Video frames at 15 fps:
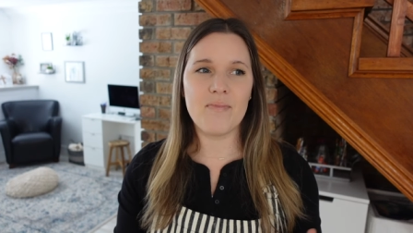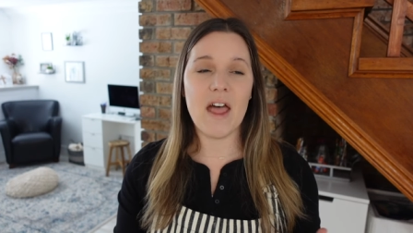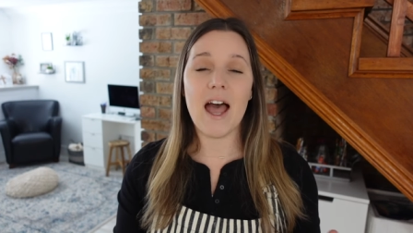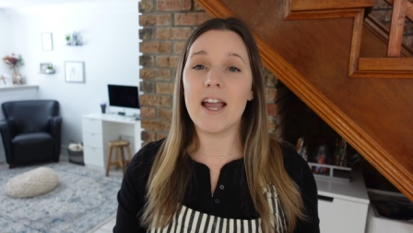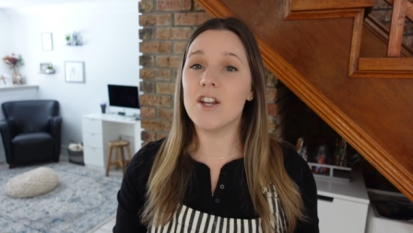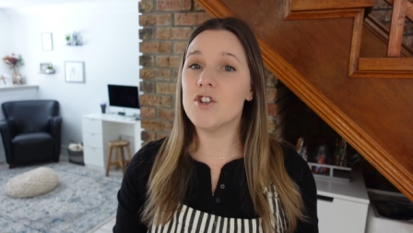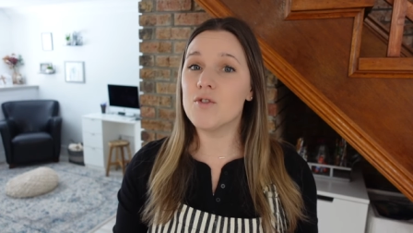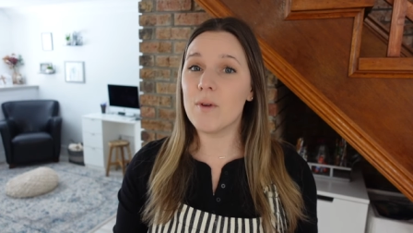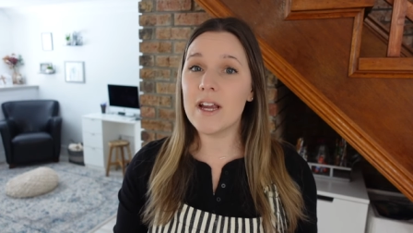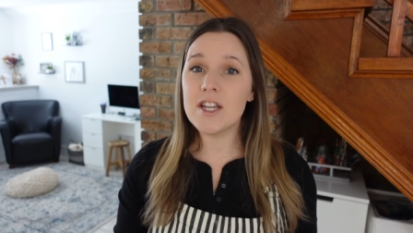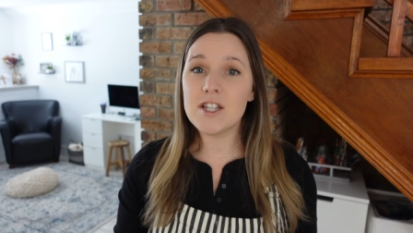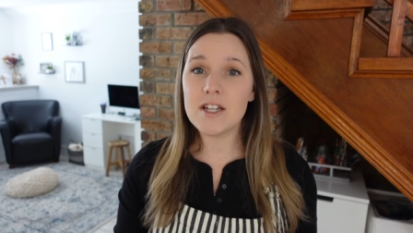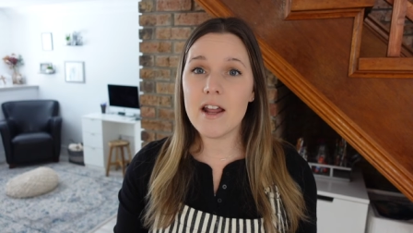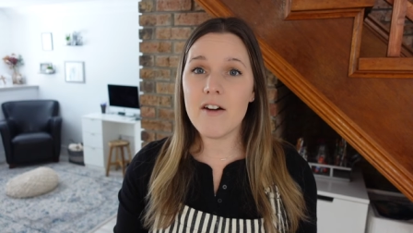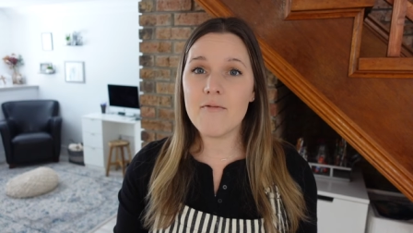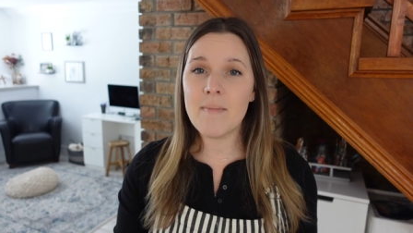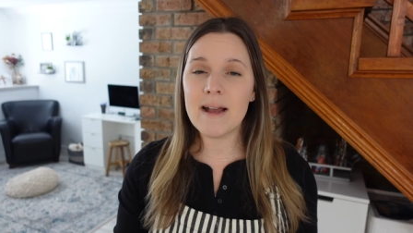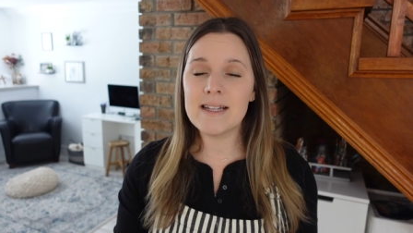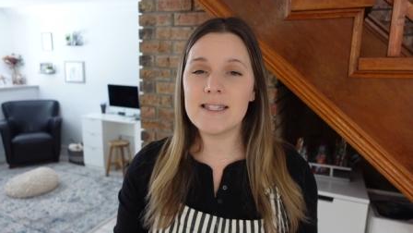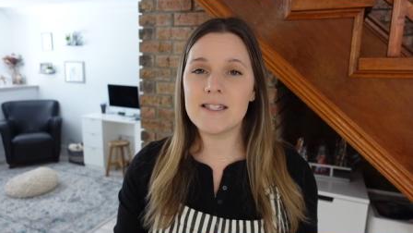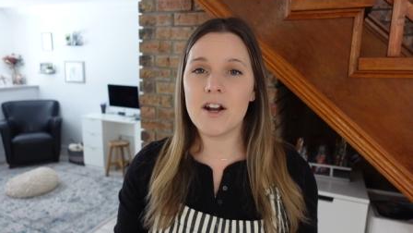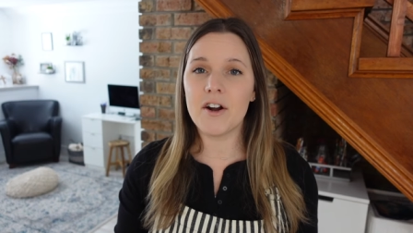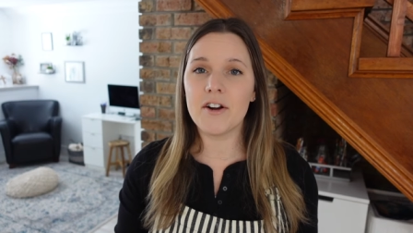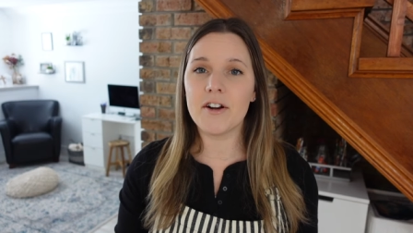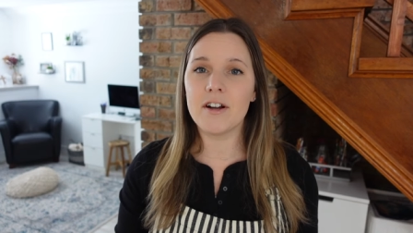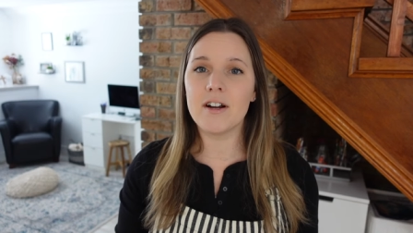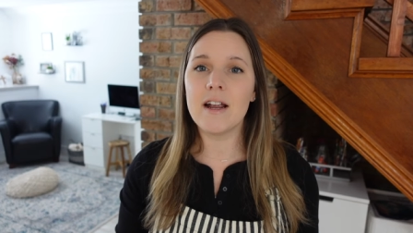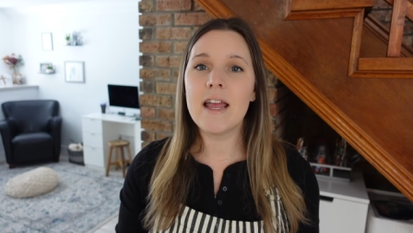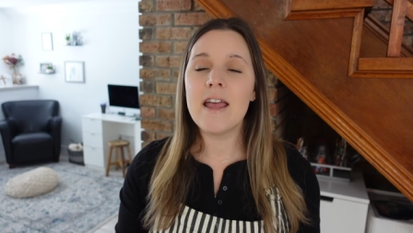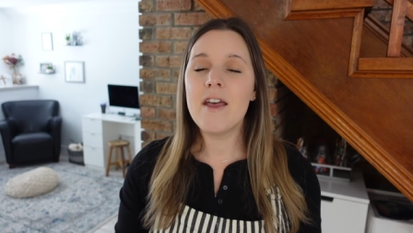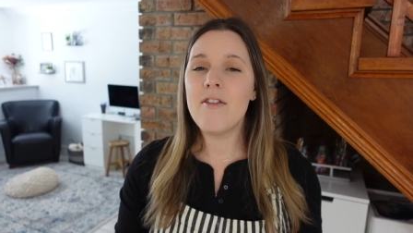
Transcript: the hydration of my starter,